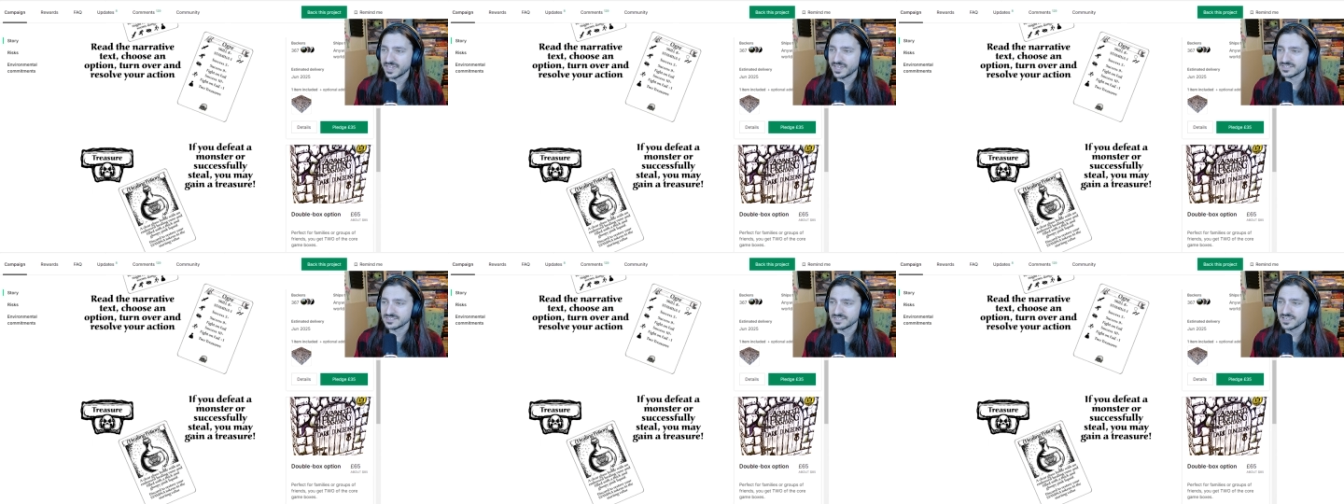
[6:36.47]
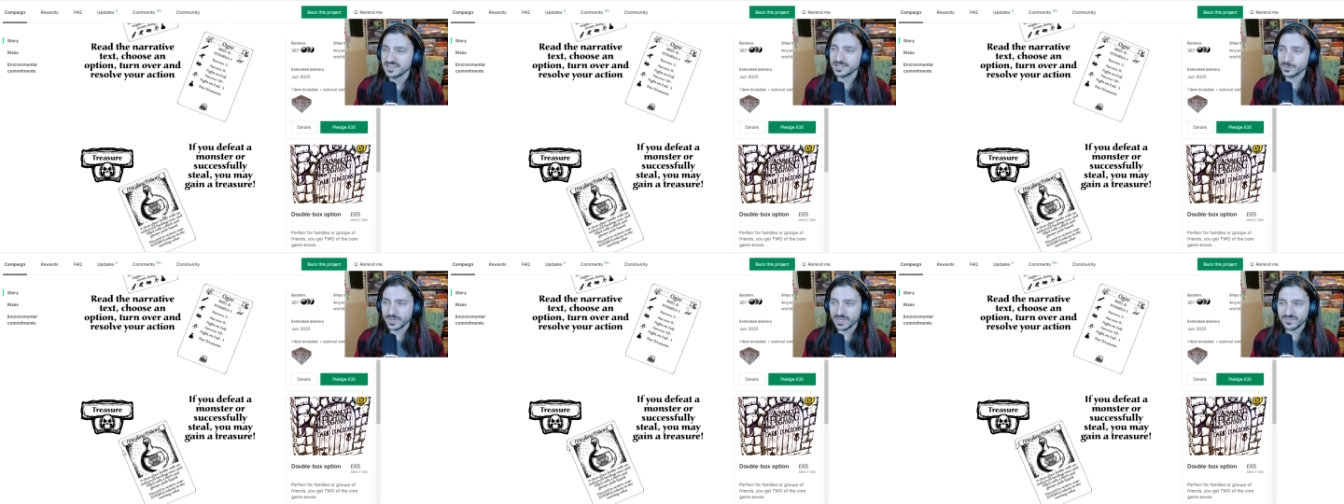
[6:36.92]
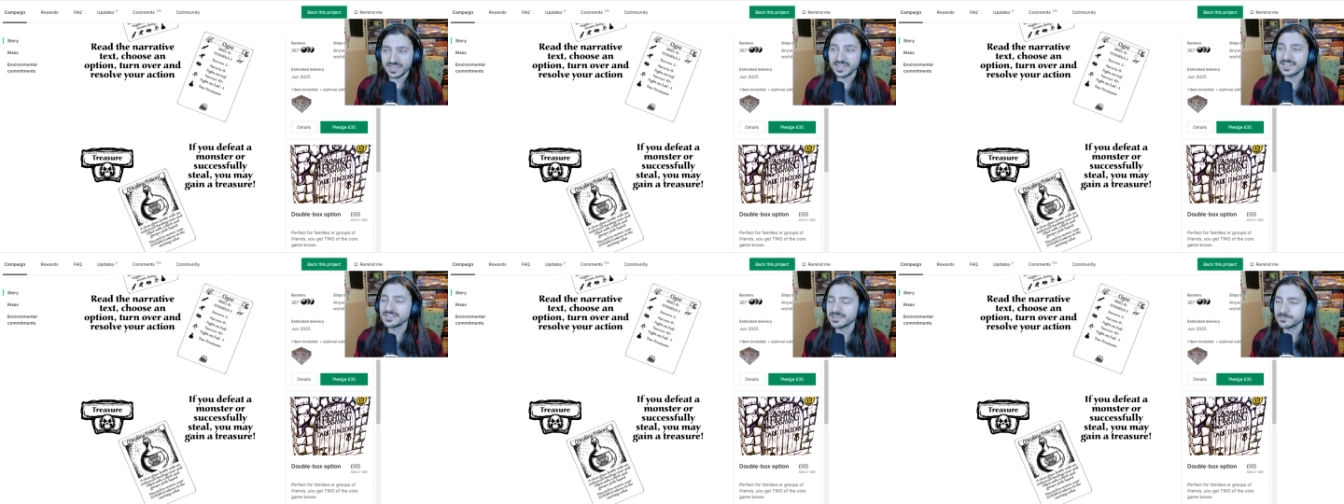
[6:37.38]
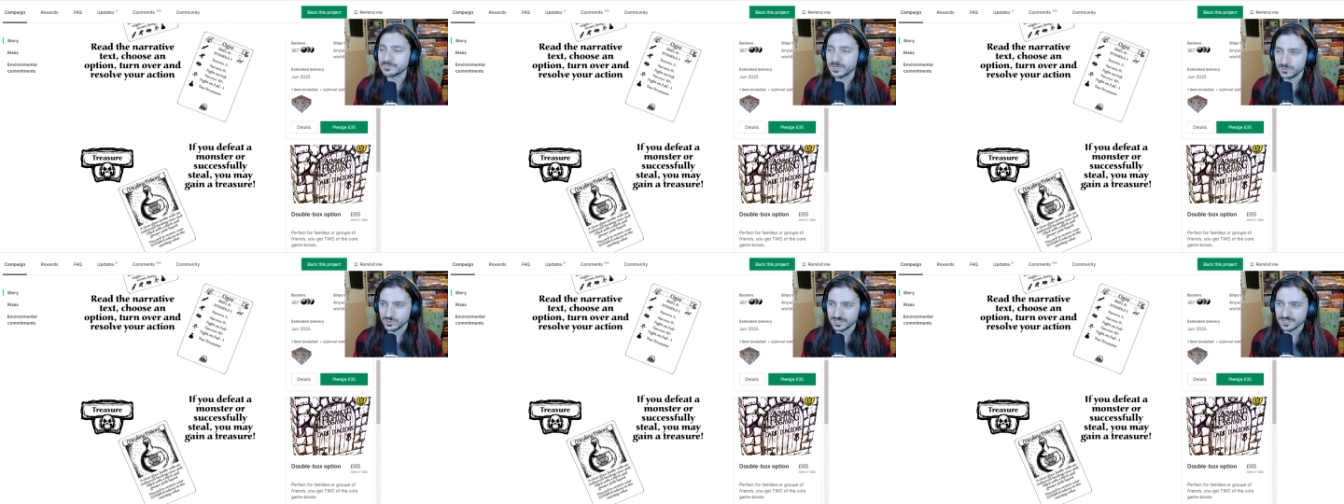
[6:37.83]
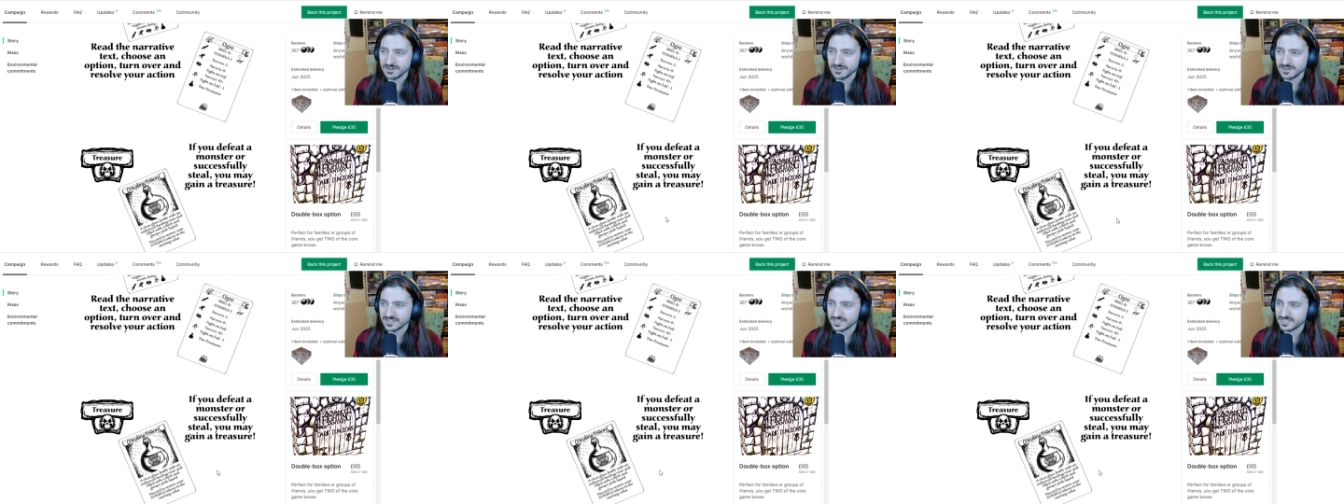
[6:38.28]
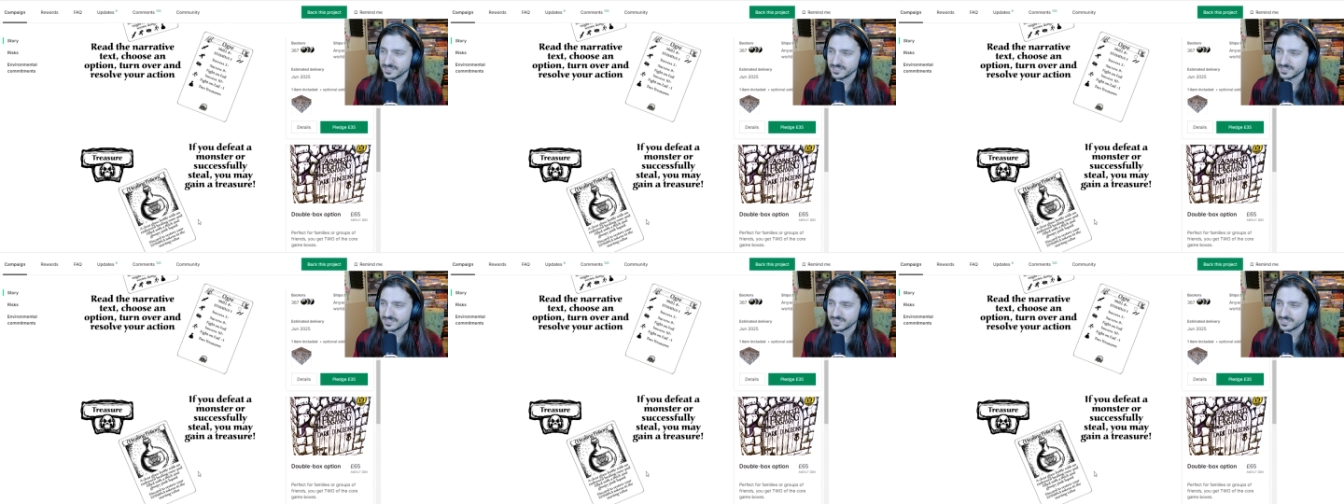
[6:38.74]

And here we have a healing potion card,